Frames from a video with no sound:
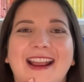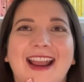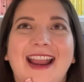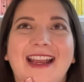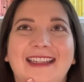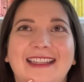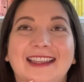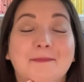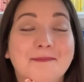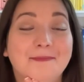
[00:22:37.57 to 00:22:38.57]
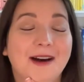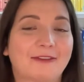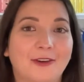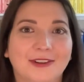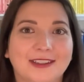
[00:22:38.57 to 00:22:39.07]
And
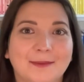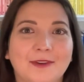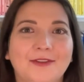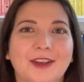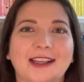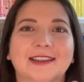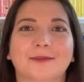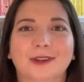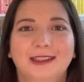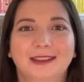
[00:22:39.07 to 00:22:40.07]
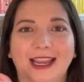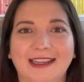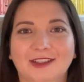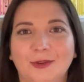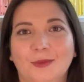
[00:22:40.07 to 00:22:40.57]
of course, the movies
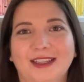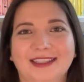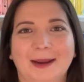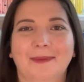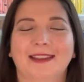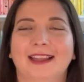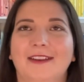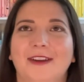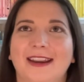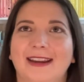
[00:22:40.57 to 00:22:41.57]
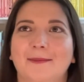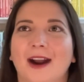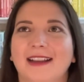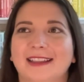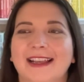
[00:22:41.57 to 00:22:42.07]
relate to one step of the life editing
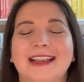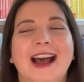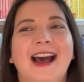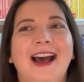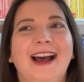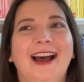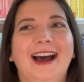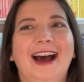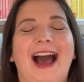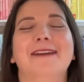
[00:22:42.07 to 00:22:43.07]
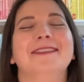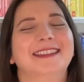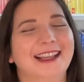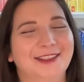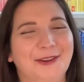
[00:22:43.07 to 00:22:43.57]
process. I will
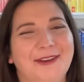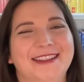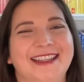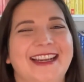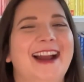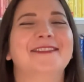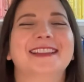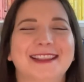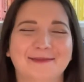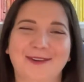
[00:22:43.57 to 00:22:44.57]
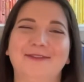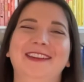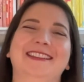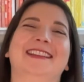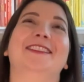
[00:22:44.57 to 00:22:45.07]
say the
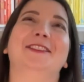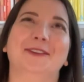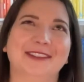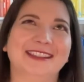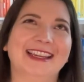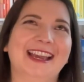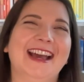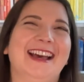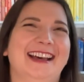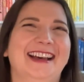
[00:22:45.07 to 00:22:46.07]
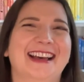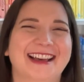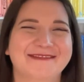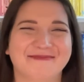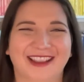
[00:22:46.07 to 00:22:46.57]
movies loosely
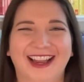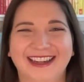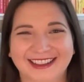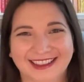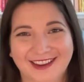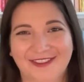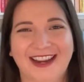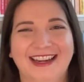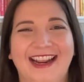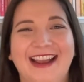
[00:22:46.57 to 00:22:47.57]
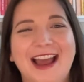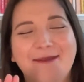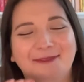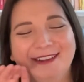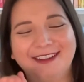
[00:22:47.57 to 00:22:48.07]
apply to the life editing.
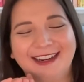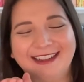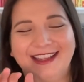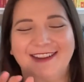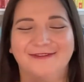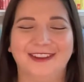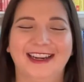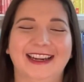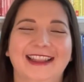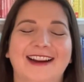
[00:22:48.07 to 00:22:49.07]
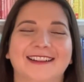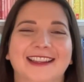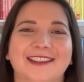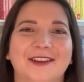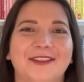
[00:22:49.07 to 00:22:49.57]
We try to like fit it in there.
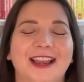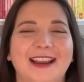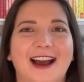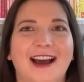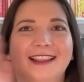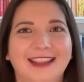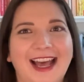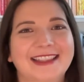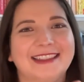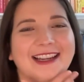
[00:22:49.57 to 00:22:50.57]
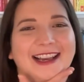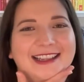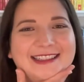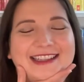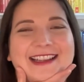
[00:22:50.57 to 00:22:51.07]
So like
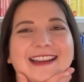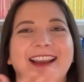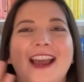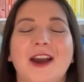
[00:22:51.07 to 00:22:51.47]
last season,